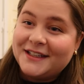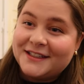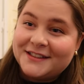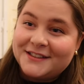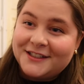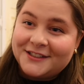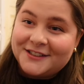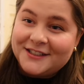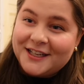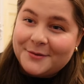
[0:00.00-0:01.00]
is a
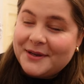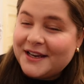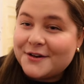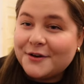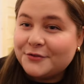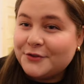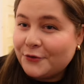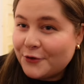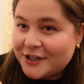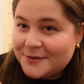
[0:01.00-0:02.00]
sneak peek of the
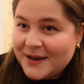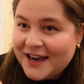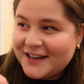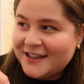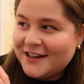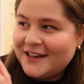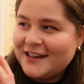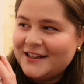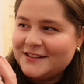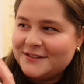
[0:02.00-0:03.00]
first bag,
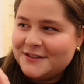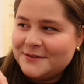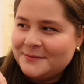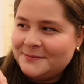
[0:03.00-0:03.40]
and